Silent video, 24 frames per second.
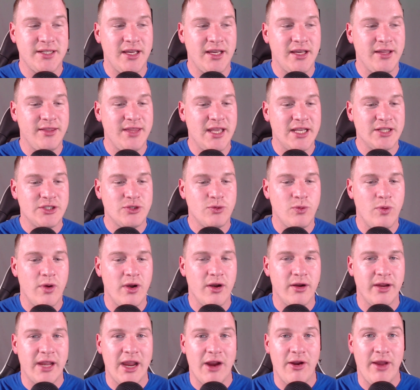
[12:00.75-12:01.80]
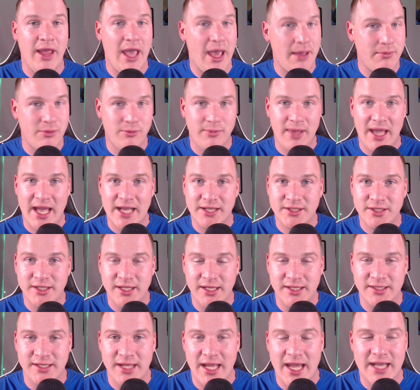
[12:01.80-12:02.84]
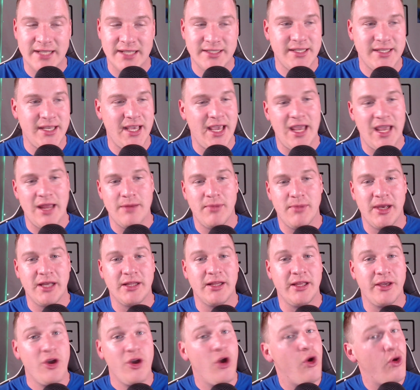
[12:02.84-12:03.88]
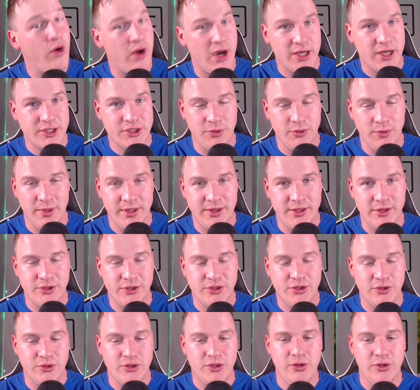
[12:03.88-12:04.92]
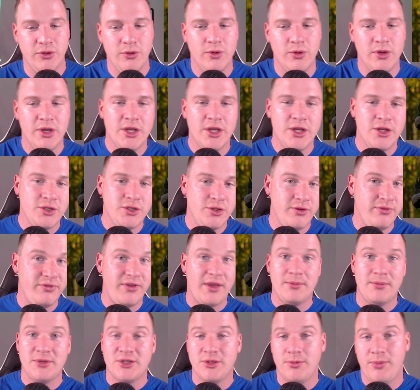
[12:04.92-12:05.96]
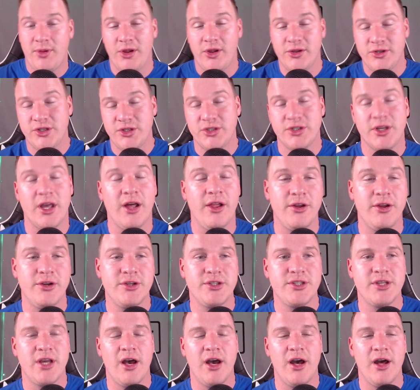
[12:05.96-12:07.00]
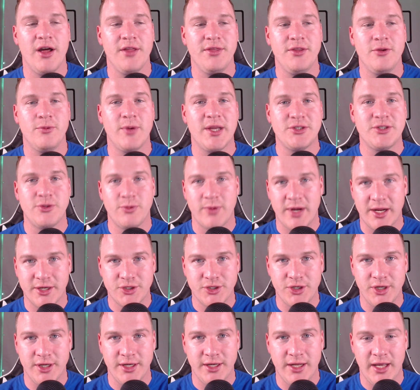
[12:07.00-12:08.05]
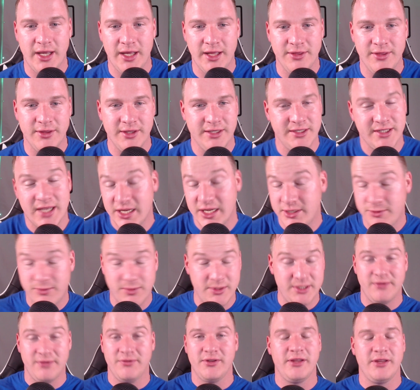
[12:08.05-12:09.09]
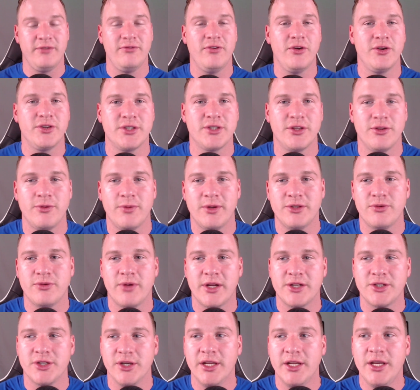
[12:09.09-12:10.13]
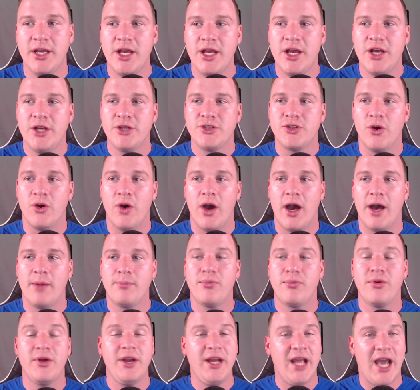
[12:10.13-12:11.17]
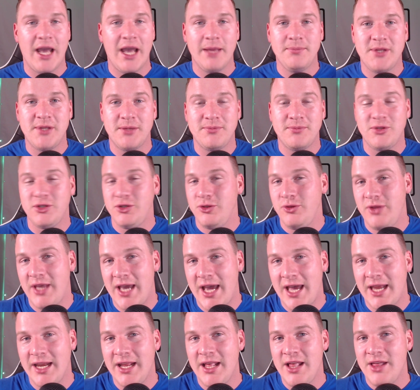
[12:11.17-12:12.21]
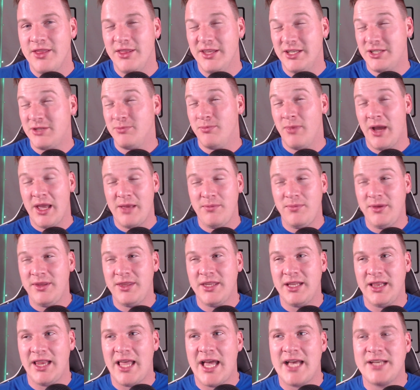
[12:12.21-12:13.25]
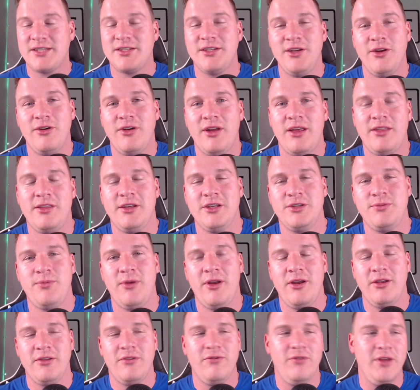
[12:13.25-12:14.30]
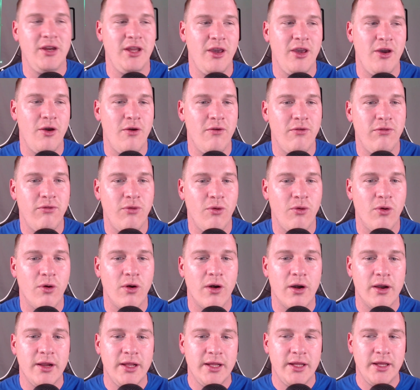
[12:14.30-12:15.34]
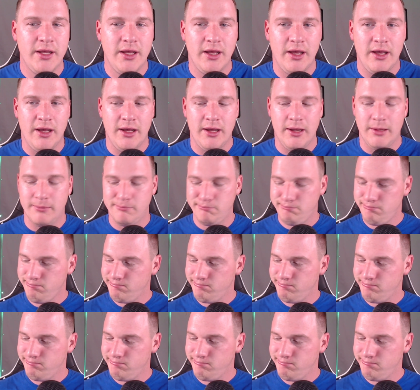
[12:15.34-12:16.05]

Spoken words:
that's where Gary Habermas is at, and Mike Licona also went there. So two famous apologist scholars on the resurrection. These guys specifically focus on the resurrection. So I'm pretty hyped up to do that. This might be the last near-death experience video for a